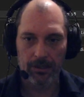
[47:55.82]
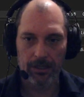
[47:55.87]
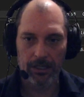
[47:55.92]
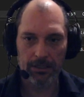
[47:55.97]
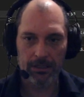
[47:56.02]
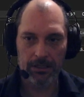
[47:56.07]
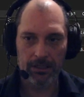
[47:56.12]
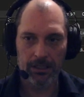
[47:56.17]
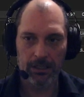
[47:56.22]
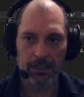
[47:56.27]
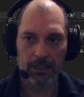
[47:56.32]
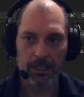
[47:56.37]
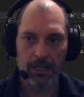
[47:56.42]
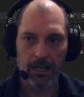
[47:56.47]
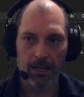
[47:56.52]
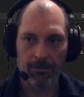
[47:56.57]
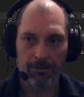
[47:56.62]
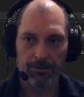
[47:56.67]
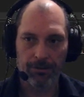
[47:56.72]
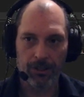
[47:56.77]
It's good
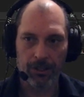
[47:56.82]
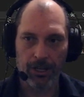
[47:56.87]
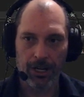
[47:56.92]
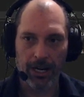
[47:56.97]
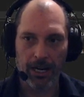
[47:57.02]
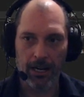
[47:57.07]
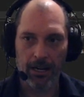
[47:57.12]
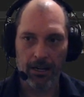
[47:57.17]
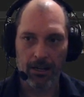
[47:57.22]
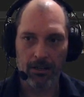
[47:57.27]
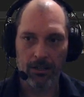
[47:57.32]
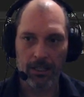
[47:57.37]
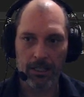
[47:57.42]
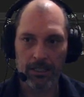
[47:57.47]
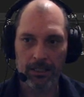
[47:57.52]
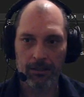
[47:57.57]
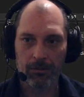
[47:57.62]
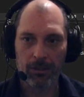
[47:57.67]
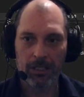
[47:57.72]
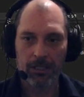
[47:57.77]
enough for now.
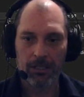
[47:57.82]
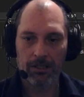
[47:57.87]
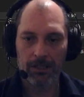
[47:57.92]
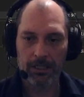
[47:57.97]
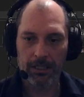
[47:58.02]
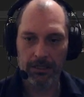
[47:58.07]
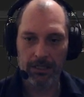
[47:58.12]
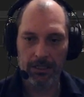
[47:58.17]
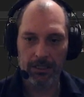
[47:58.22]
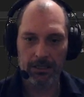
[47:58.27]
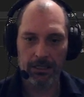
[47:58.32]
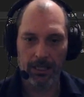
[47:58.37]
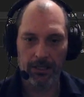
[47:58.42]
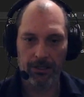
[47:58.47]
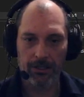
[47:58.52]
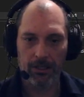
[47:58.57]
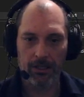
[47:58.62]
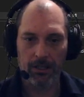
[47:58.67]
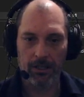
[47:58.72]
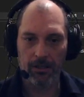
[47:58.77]
And then we don't need this
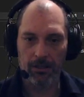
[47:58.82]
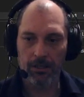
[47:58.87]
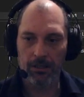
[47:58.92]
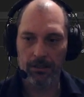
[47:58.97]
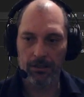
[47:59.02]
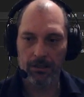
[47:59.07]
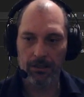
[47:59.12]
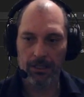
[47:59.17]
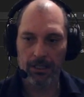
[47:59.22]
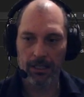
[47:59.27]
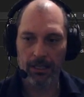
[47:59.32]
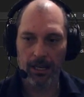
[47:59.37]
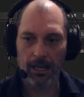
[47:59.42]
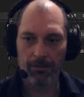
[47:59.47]
other thing.